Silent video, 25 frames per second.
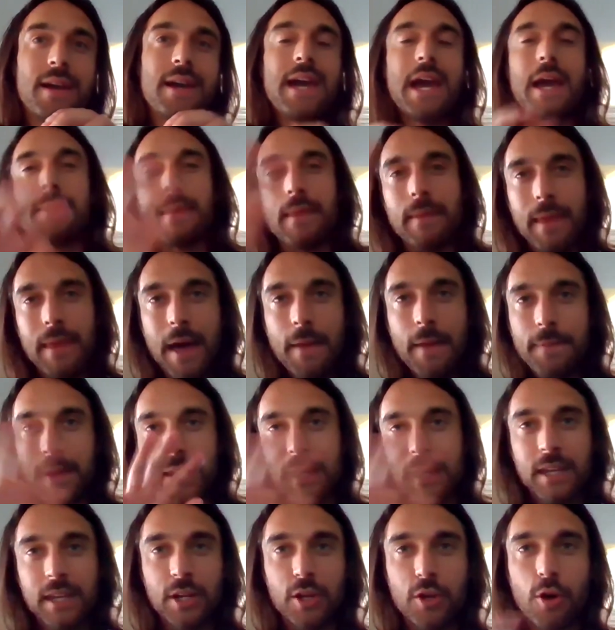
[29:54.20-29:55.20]
And then that
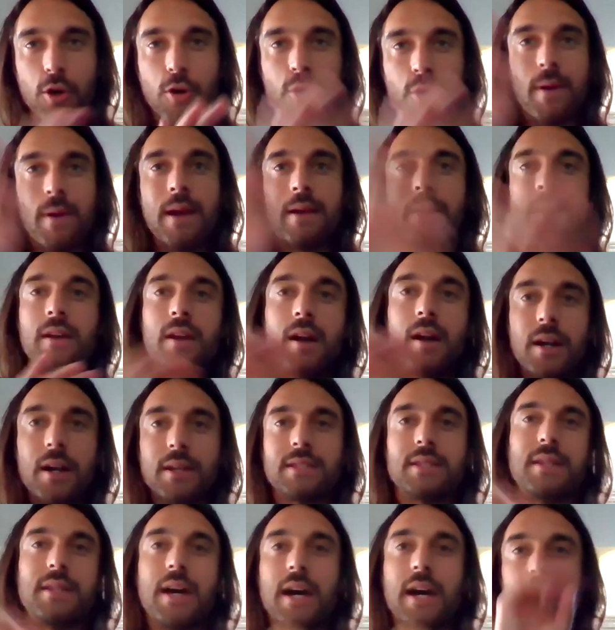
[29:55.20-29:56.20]
thing can go around and
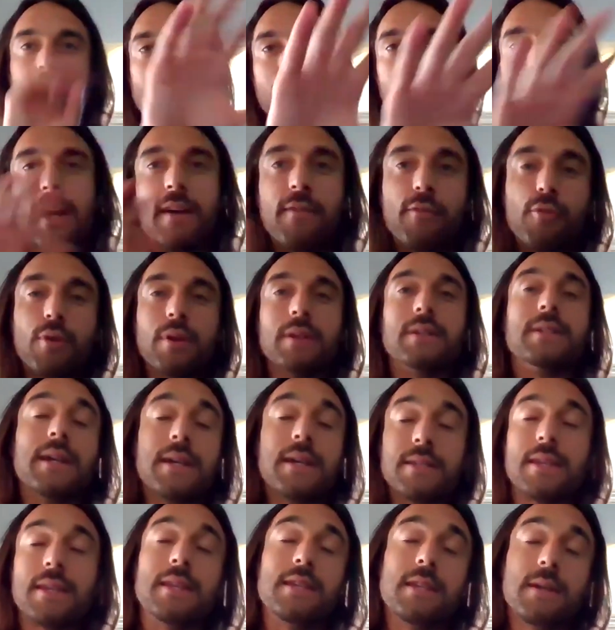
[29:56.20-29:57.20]
oxidize whatever it
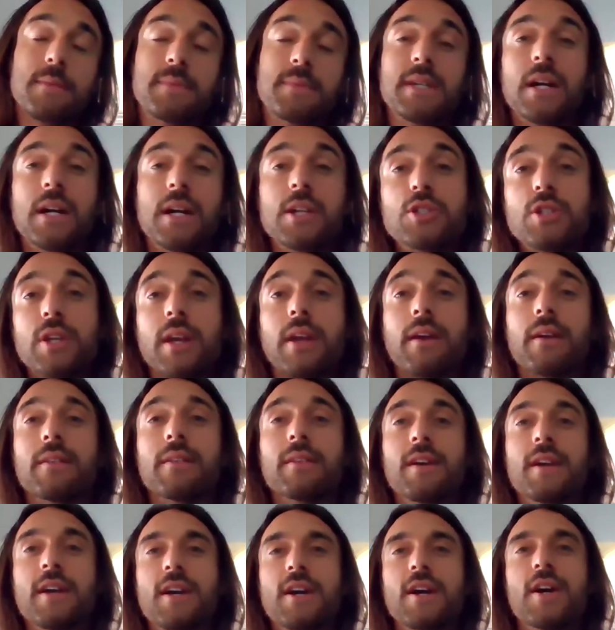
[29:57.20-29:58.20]
does end up touching.
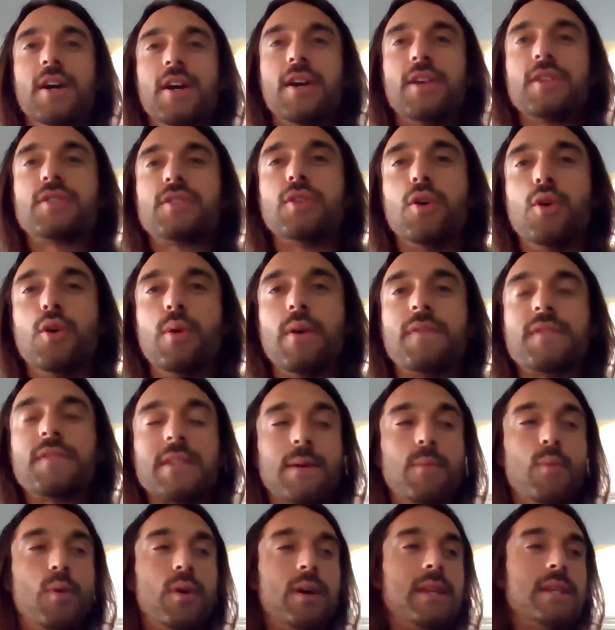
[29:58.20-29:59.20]
So if
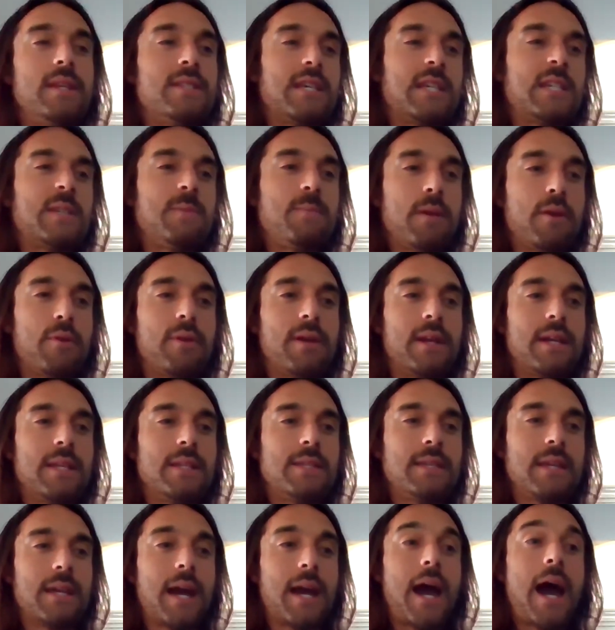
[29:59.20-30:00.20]
someone is
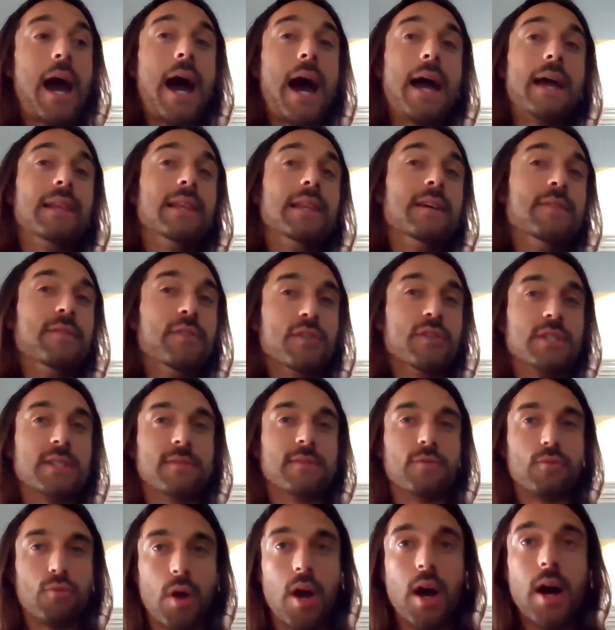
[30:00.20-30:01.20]
experiencing high levels
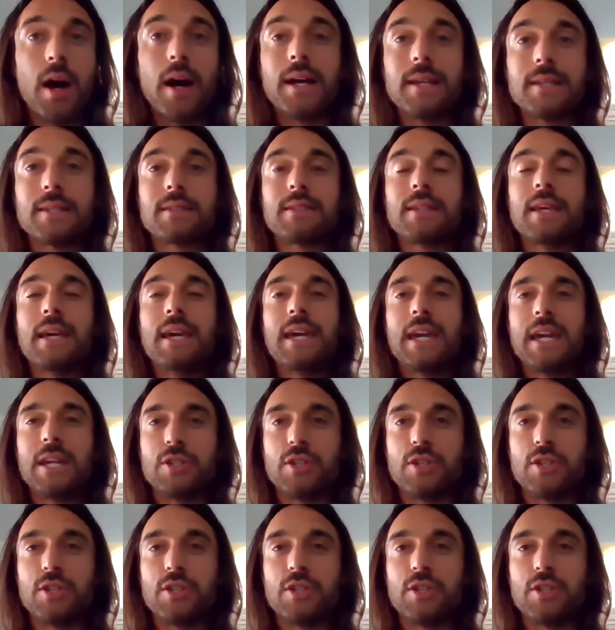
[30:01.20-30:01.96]
of R O S, it